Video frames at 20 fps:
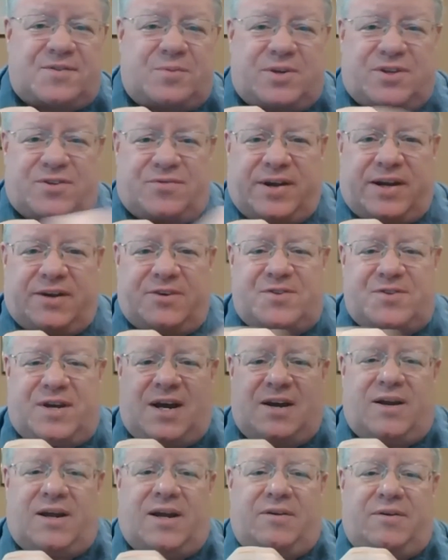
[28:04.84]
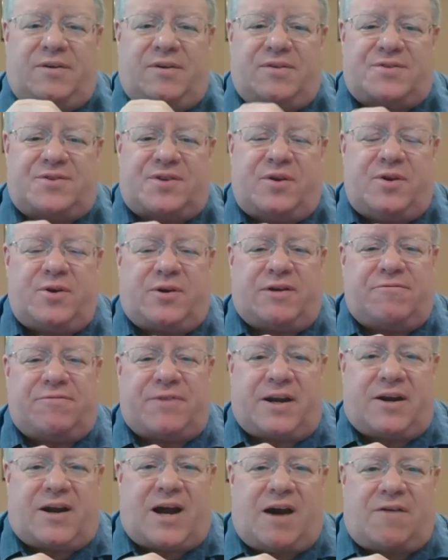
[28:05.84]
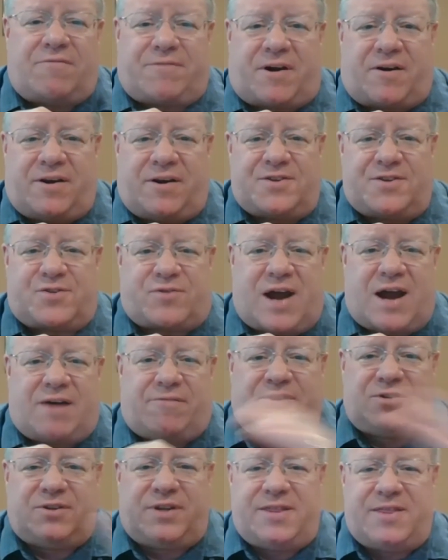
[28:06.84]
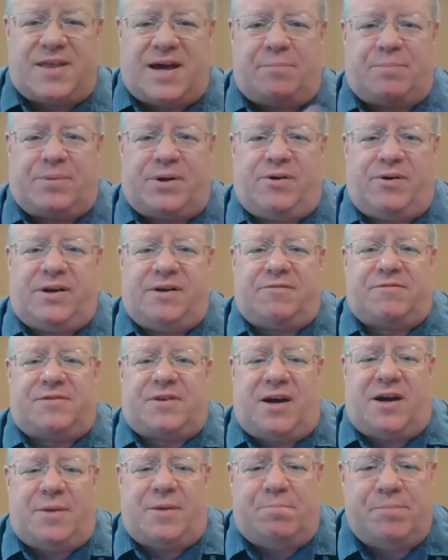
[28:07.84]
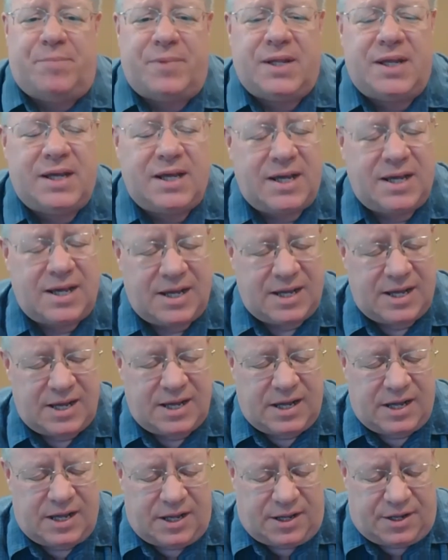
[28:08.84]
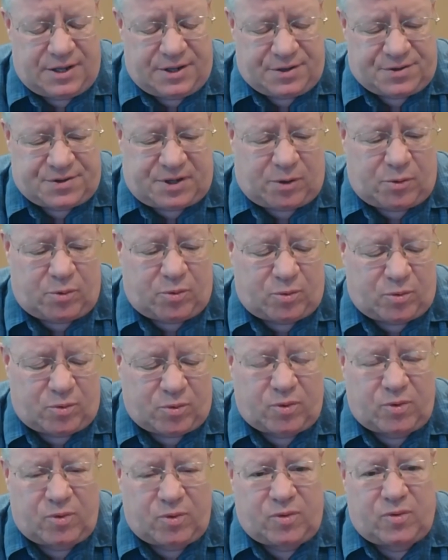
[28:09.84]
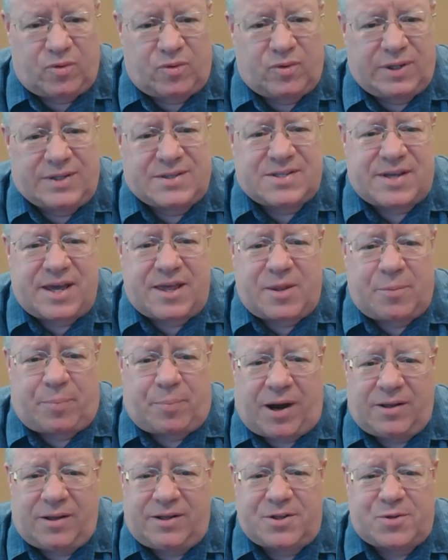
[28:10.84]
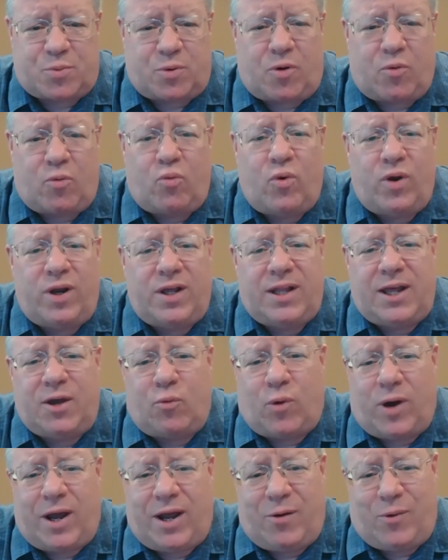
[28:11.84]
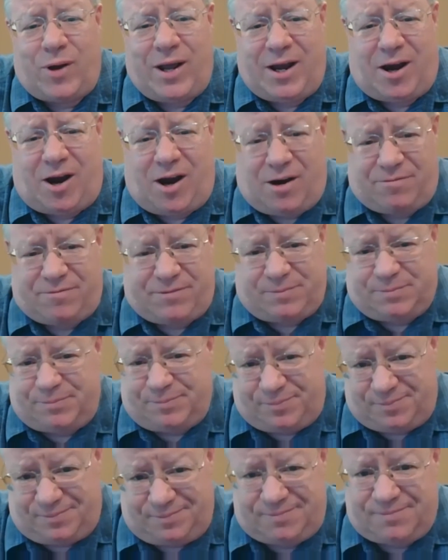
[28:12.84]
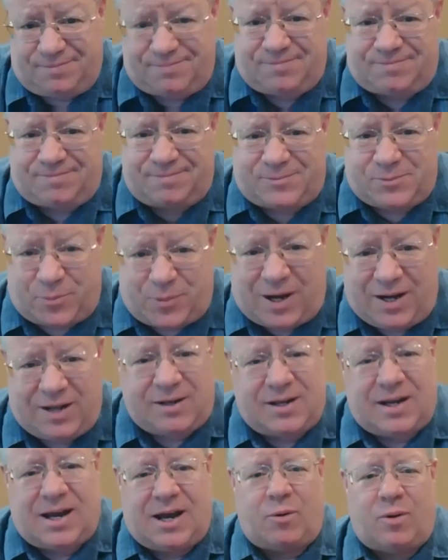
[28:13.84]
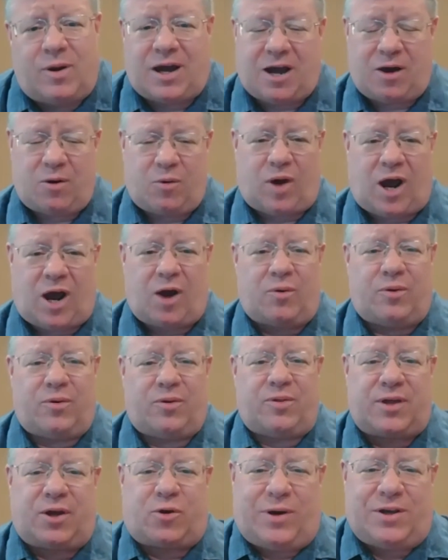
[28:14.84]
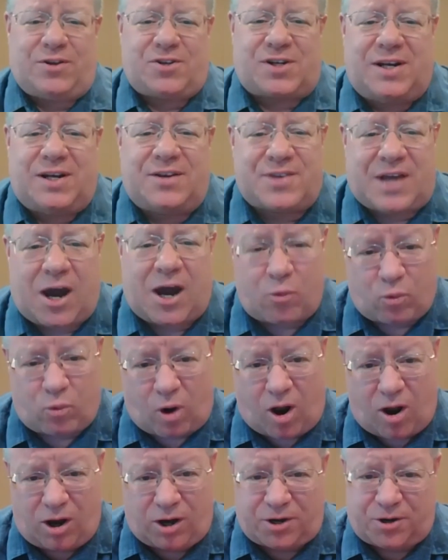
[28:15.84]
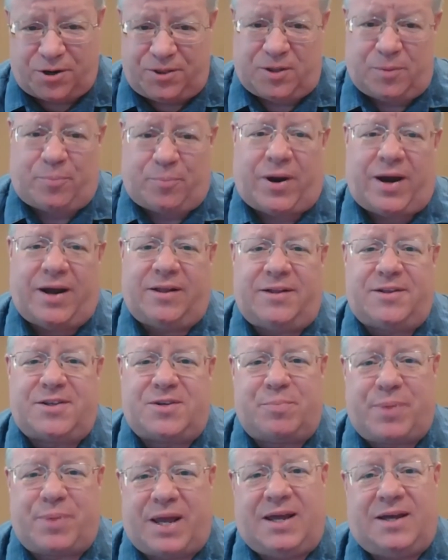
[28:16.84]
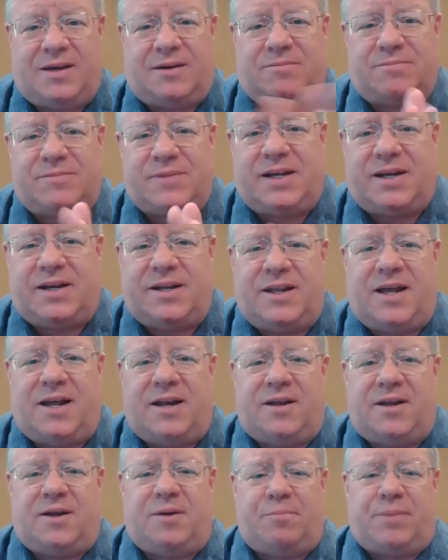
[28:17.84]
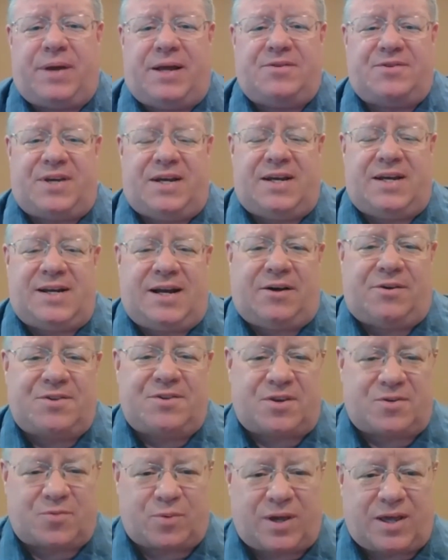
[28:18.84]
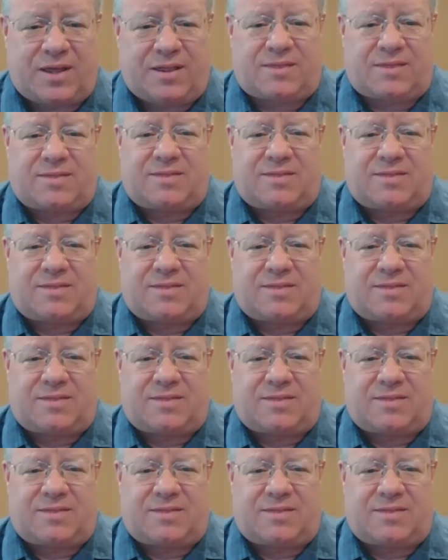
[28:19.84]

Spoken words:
which figures out, so you can figure out how far it's traveled in that period of time. So let's say the pilots were really way, way off, right? How the question is, how wrong could the pilots be? And in Bayesian analysis, we